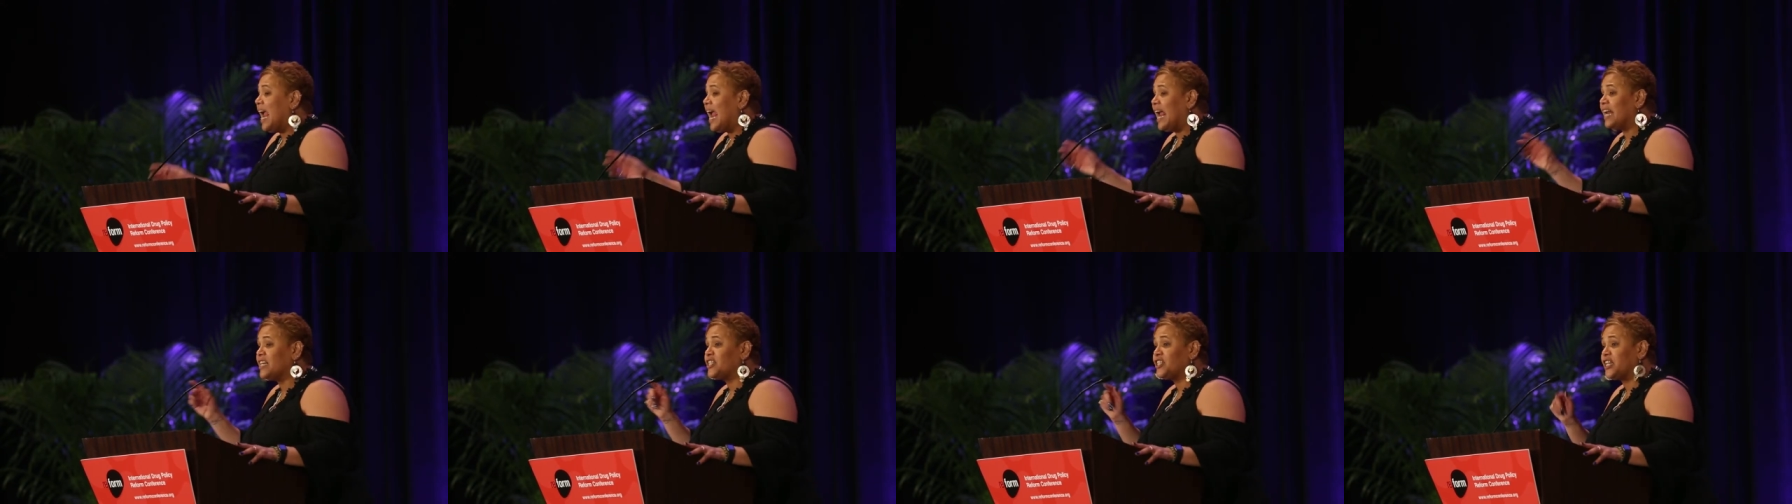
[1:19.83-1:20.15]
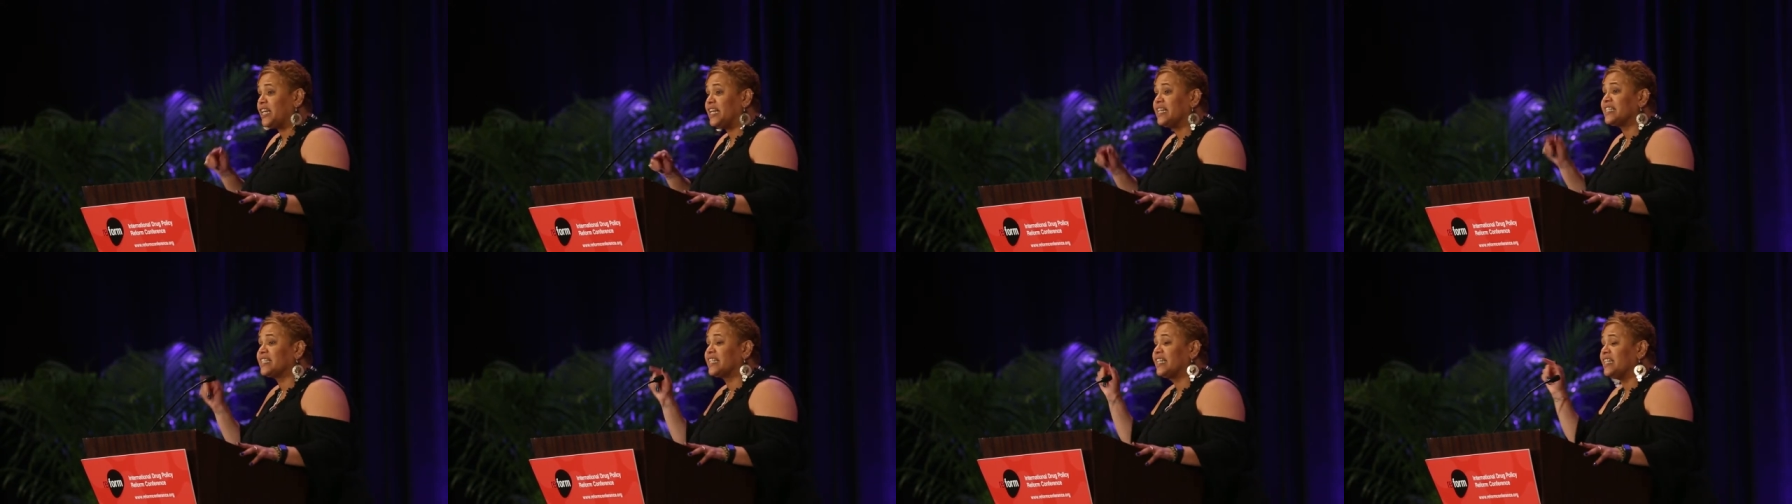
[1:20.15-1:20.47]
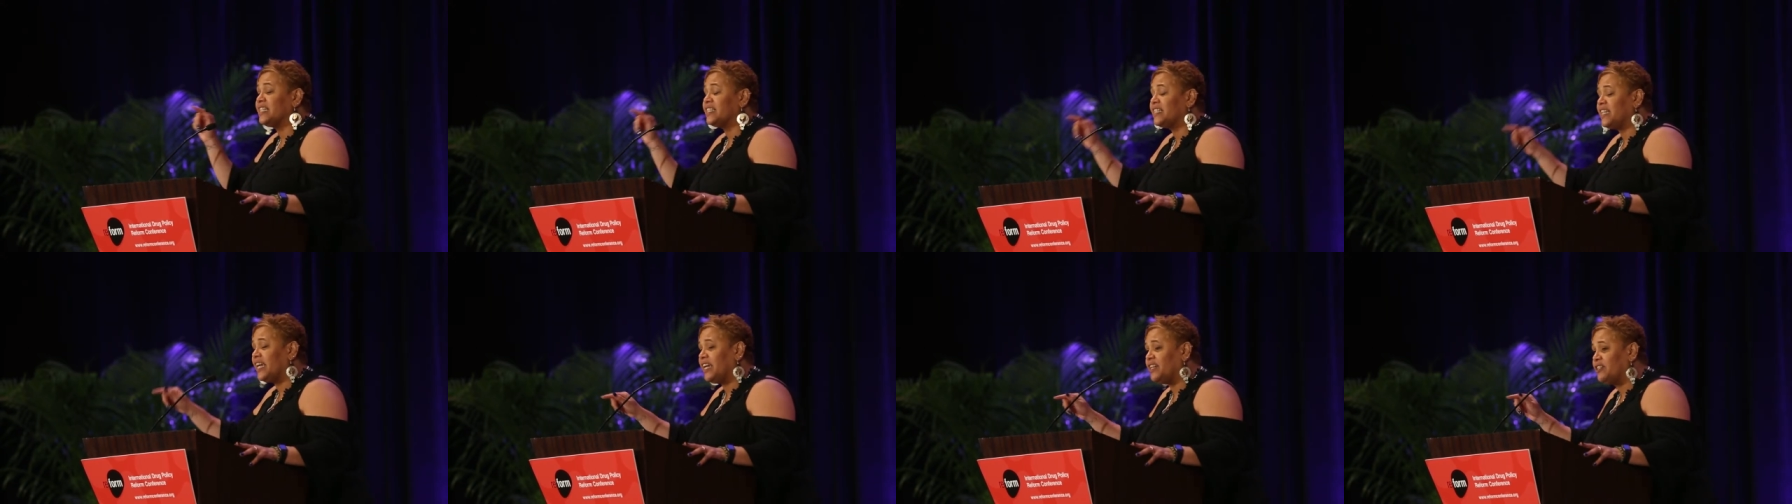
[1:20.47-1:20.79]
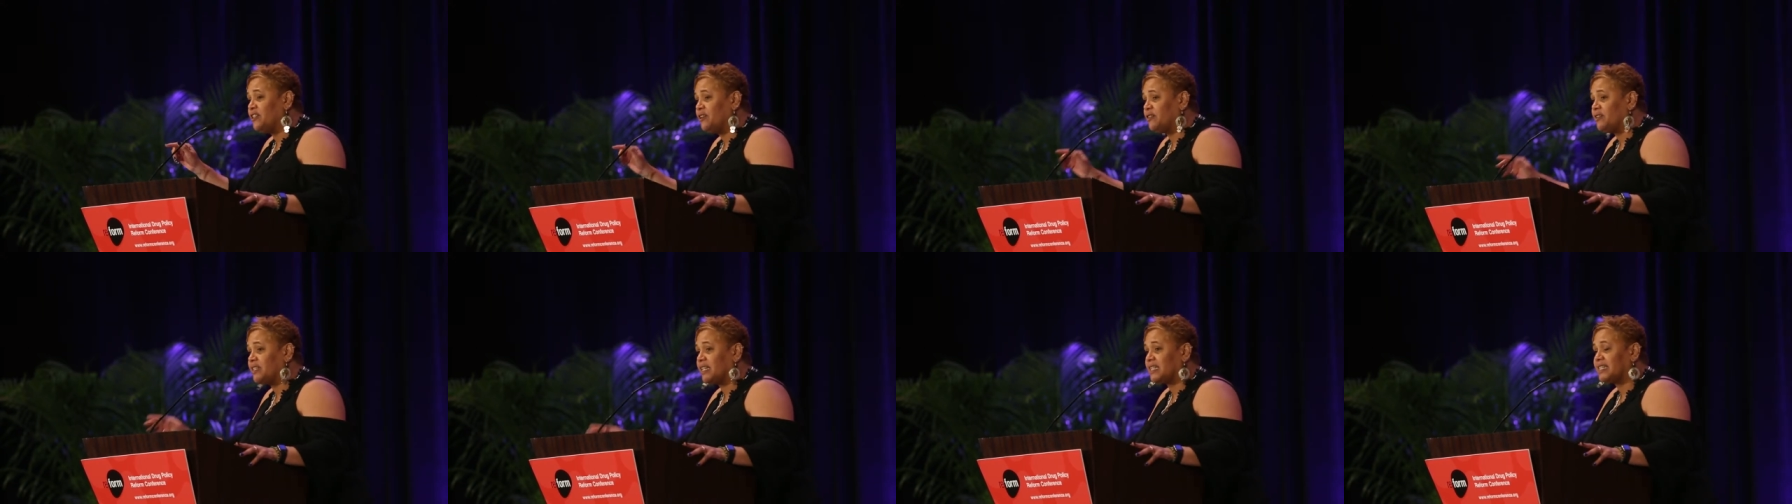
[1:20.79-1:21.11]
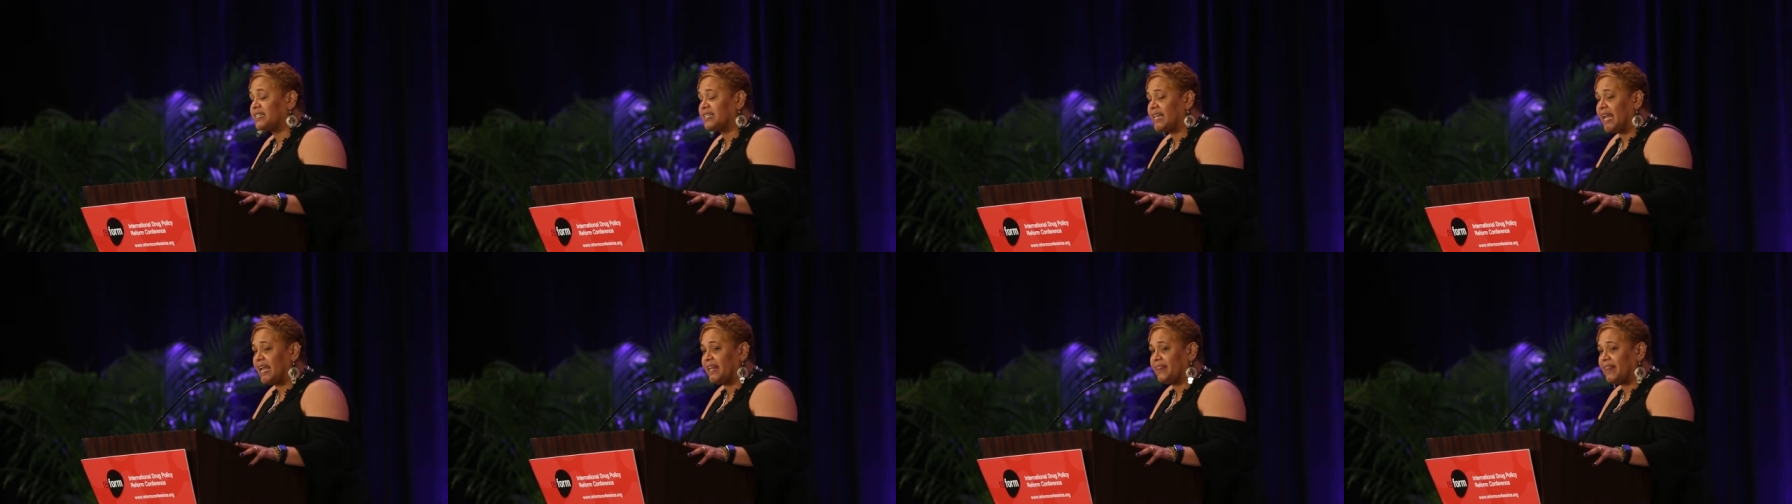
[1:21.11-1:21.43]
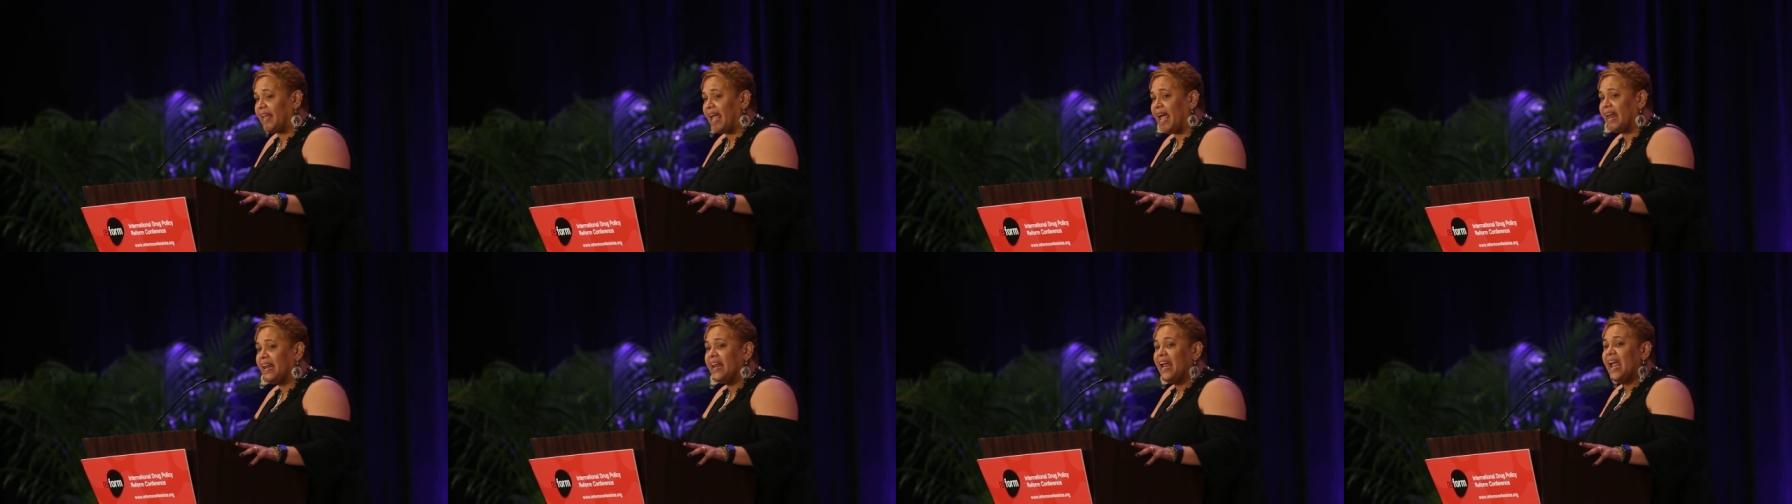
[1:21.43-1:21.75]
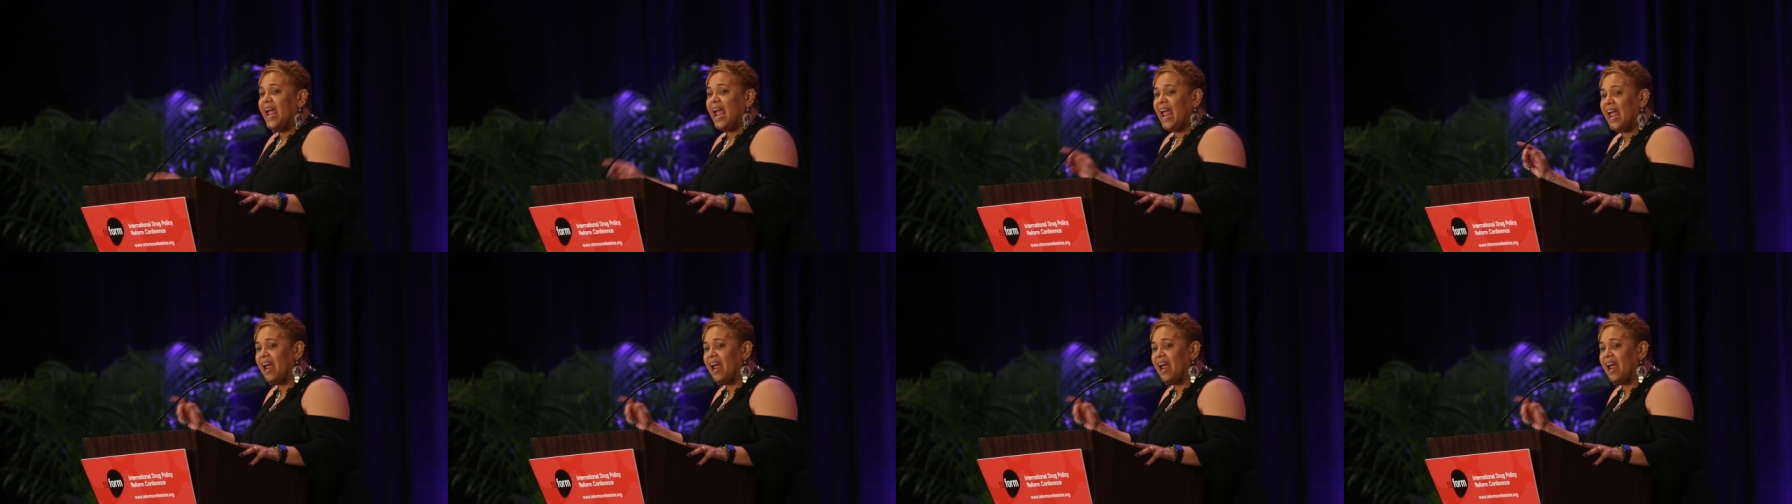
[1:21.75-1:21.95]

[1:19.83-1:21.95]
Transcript: And she has continued to say that